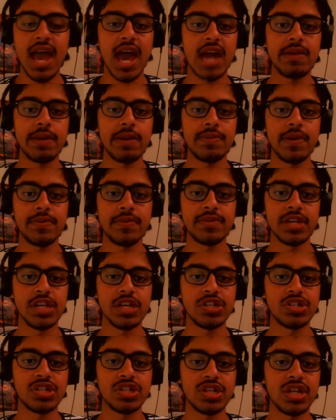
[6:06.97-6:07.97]
anime
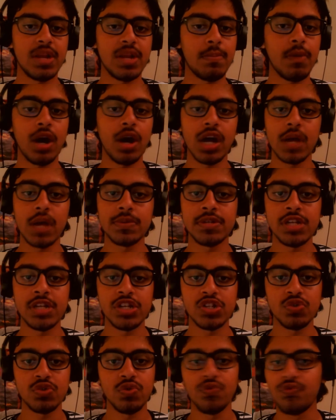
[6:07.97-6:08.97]
adaptation and manga
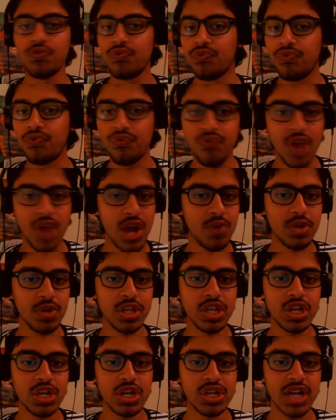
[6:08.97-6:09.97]
adaptation was
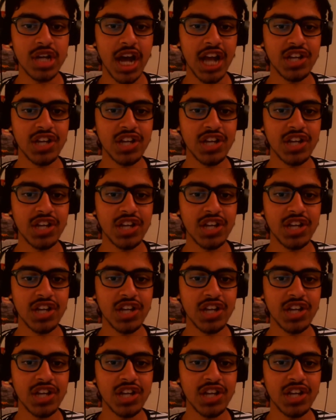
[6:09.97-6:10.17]
very good.